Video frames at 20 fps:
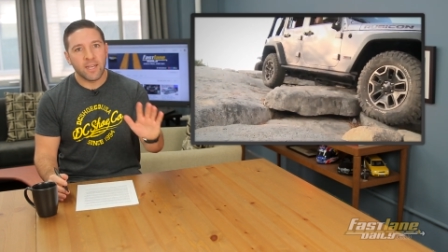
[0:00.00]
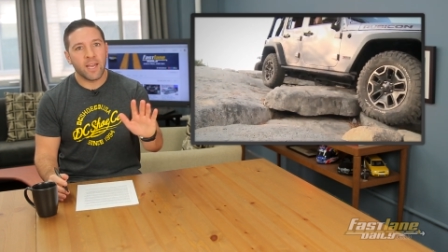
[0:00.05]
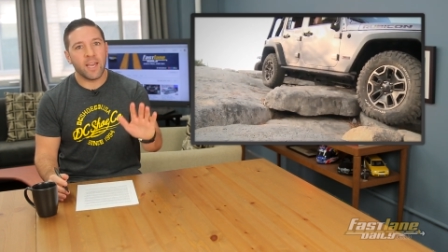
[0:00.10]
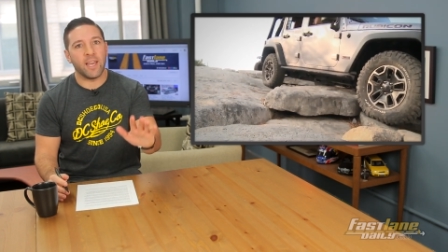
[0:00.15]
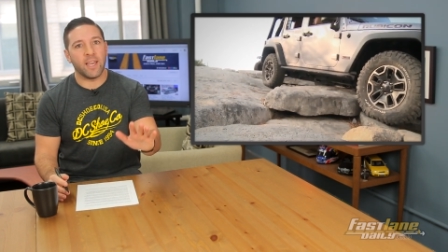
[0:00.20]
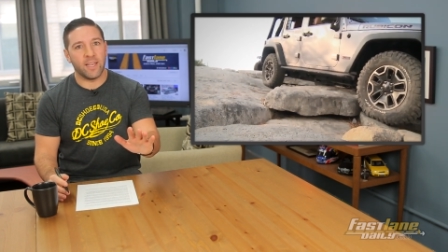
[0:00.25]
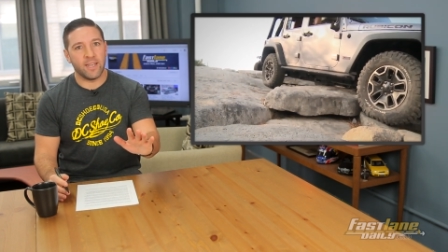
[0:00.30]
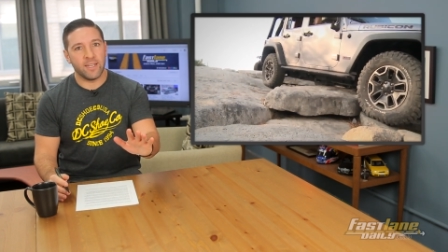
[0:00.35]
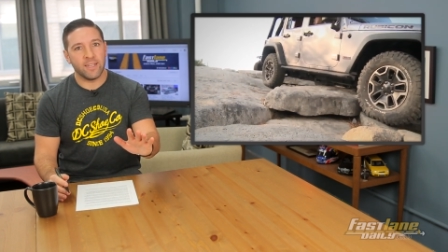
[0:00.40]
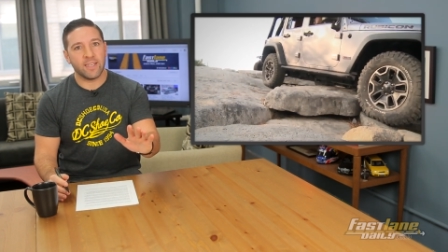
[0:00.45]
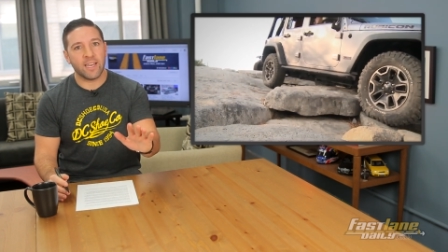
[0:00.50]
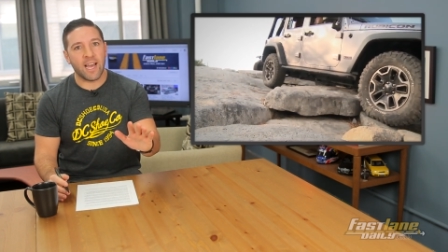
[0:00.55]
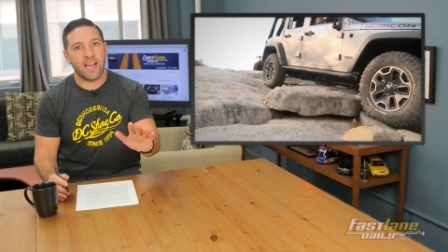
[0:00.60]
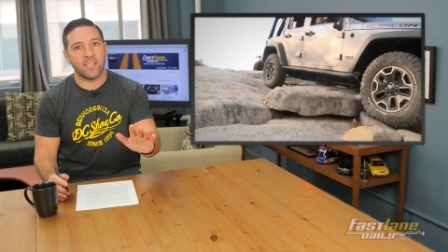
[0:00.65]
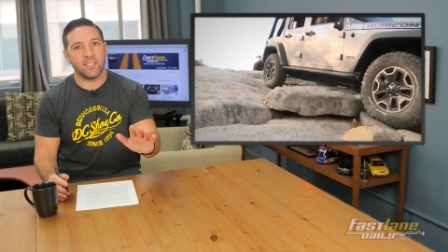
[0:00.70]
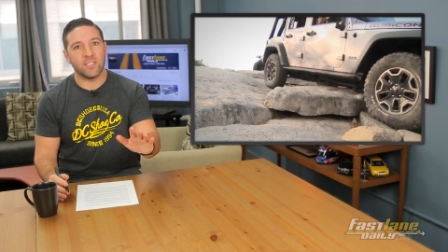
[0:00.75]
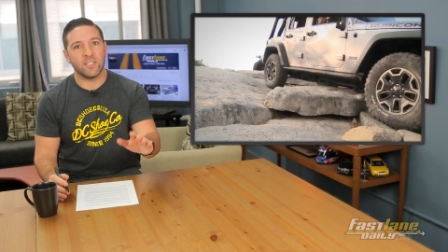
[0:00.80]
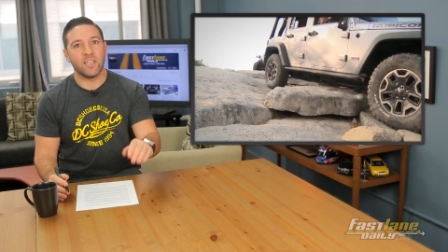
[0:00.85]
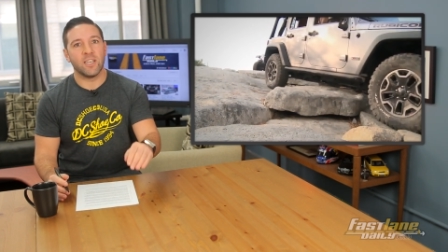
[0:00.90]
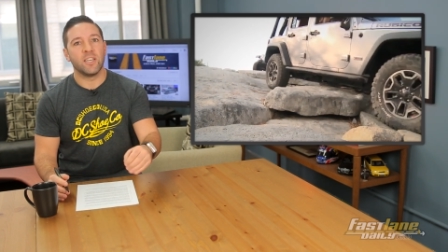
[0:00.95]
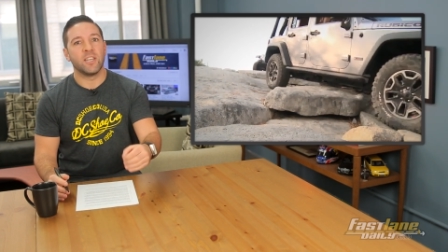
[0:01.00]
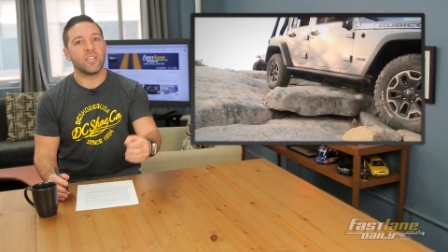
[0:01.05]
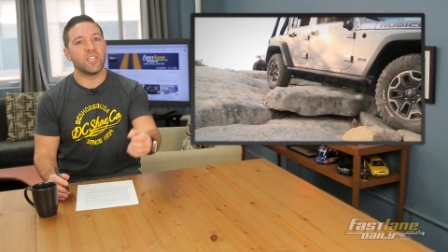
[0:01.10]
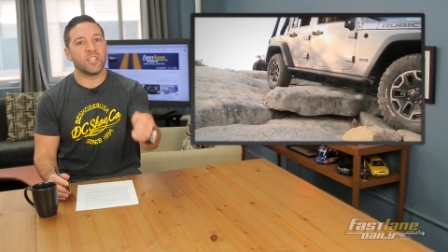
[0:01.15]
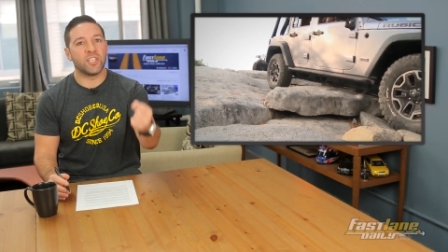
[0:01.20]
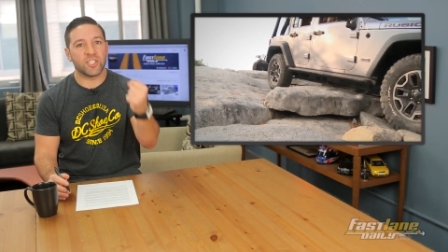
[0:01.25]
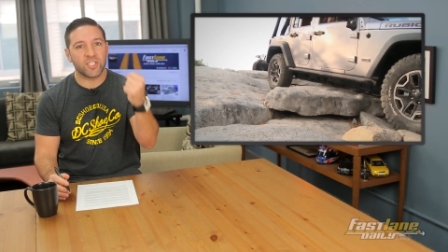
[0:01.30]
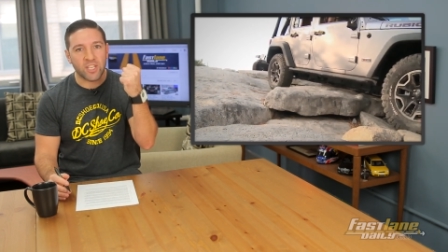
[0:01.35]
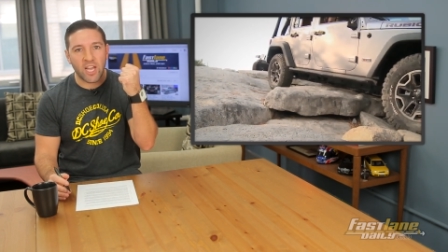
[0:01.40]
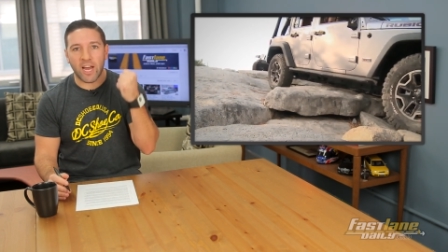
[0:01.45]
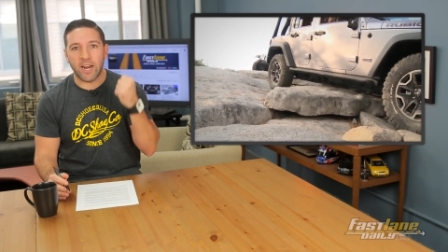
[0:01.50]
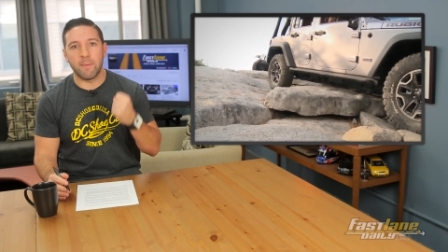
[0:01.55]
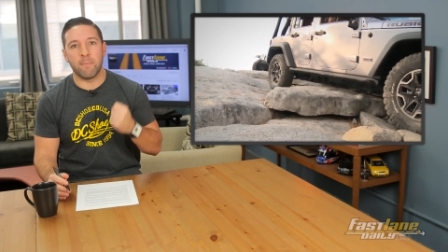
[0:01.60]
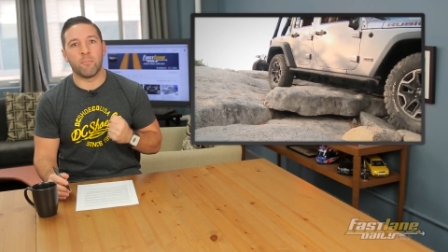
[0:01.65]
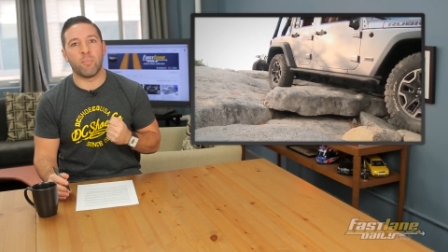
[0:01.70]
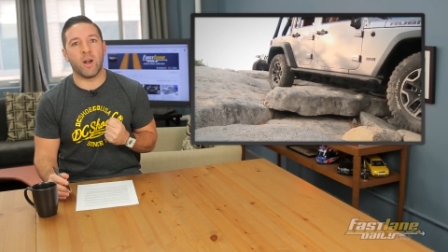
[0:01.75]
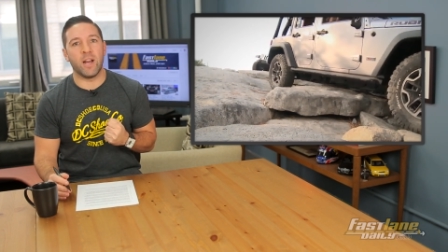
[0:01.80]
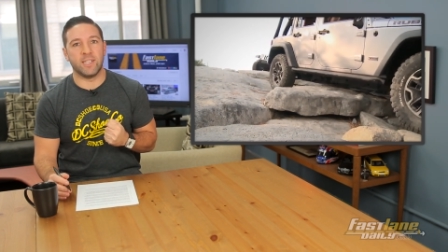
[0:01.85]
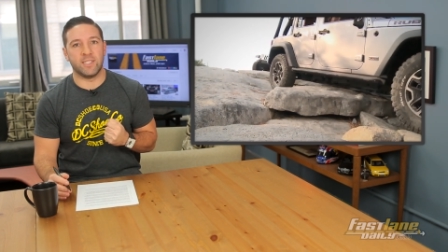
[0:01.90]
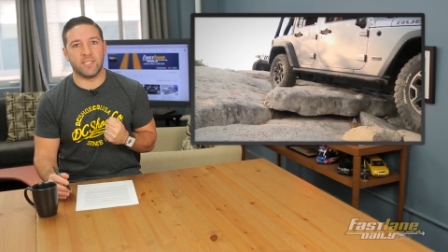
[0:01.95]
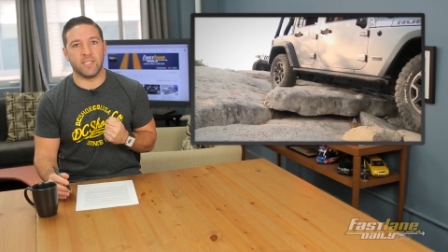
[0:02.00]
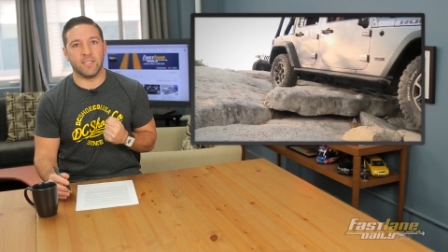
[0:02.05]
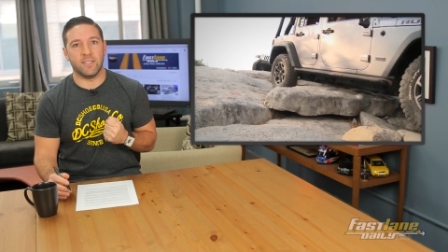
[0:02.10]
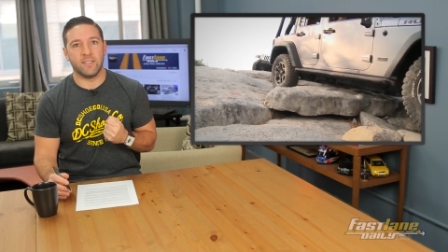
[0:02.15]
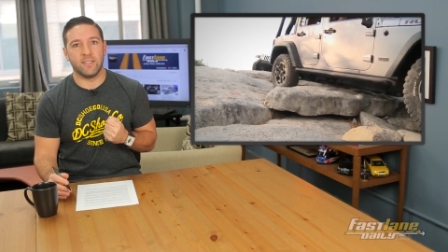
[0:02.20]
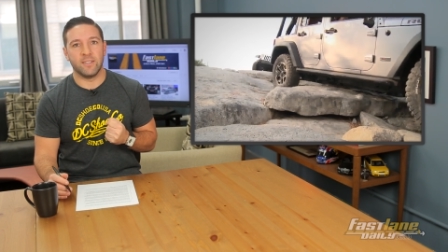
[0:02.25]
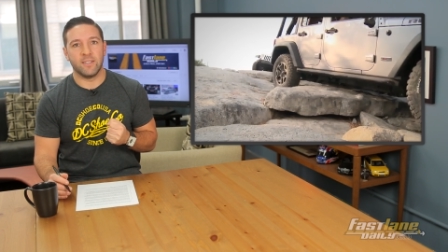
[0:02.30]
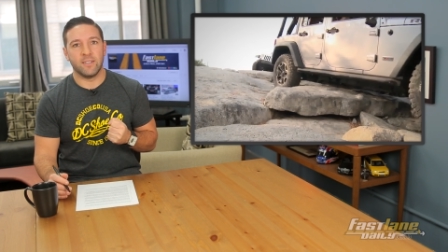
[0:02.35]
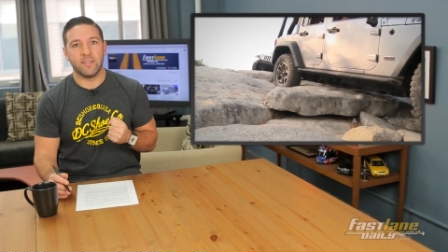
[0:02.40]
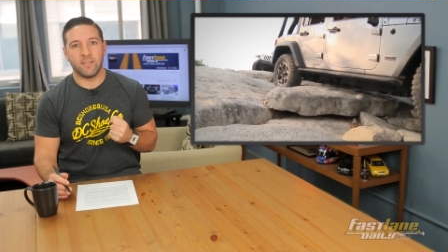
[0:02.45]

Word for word: Hey, guys, you just gotta embrace it.